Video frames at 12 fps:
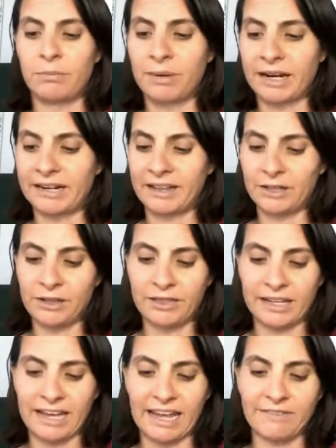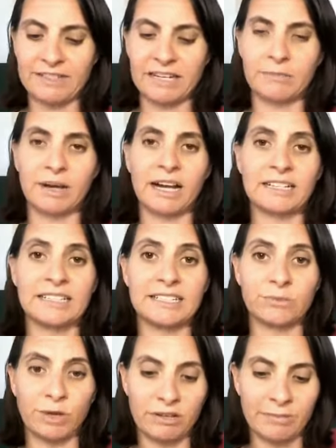But another thing I have as an inbox
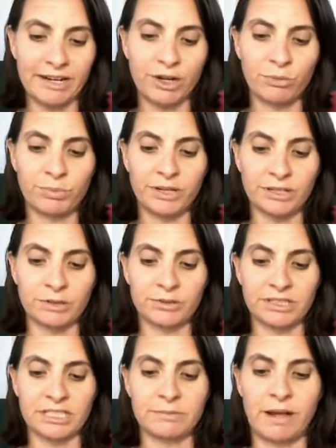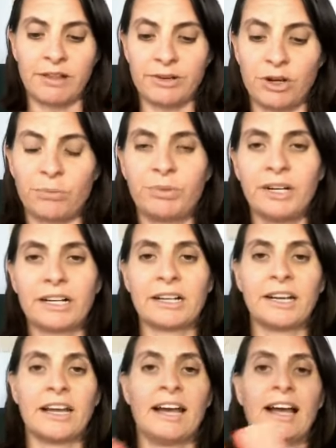is one of my notebooks. So it's a smaller notebook.
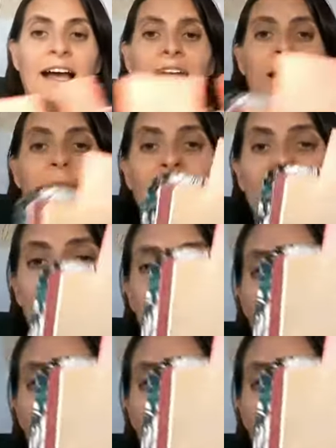I actually